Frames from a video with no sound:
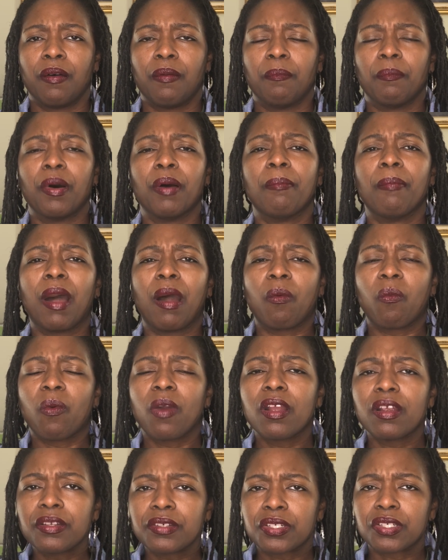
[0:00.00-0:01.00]
But my
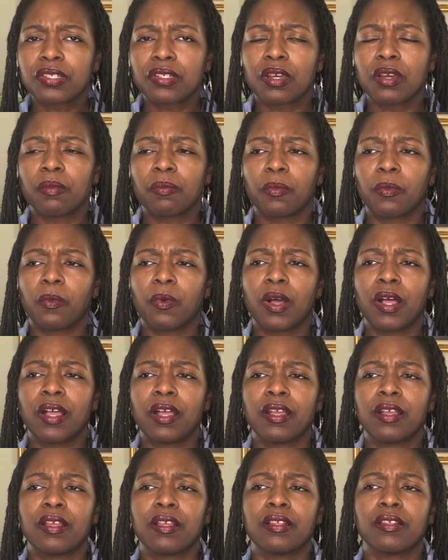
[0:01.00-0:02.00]
worship
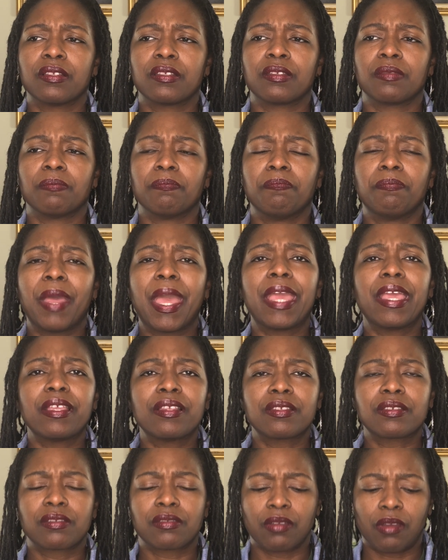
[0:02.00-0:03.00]
was
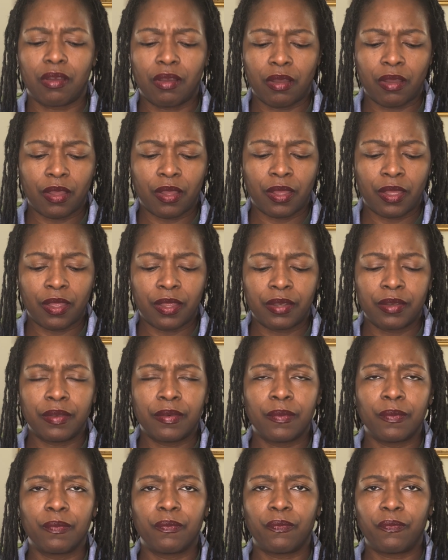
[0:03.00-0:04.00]
based on
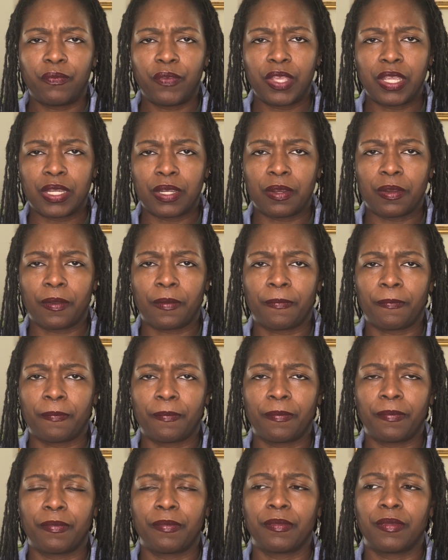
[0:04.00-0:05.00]
fear.
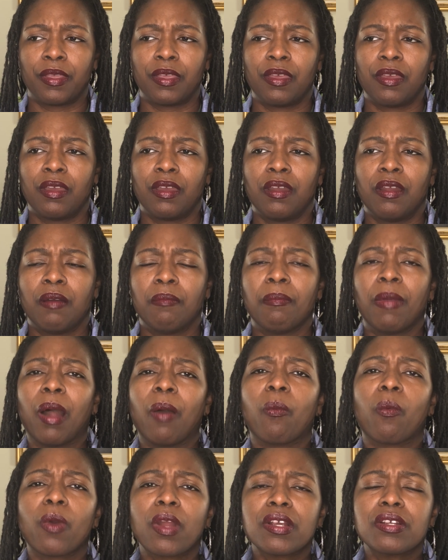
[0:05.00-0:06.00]

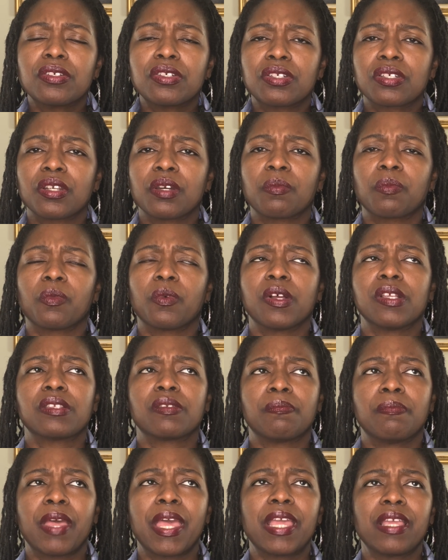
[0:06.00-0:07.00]
My worship was
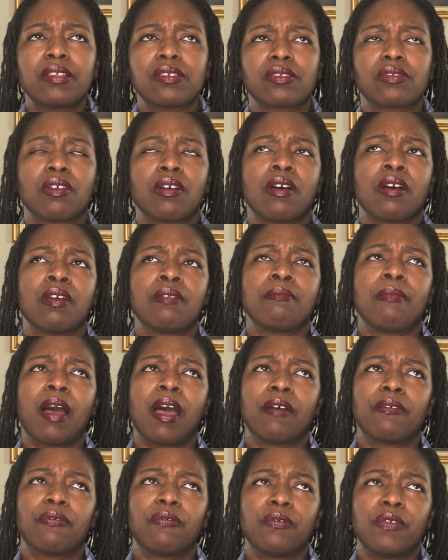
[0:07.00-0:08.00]
based on
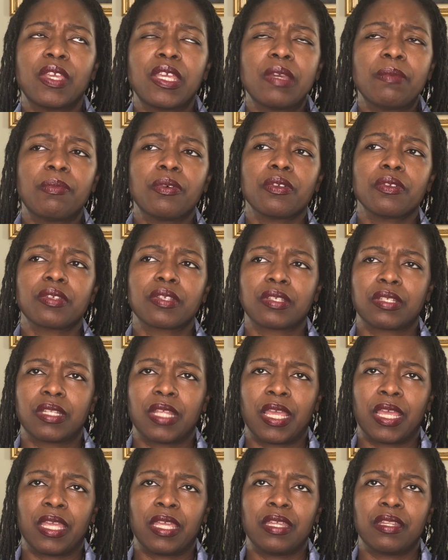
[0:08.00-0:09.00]
my feeble
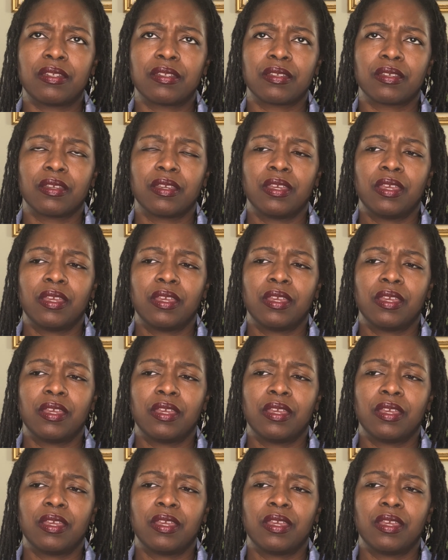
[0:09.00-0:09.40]
state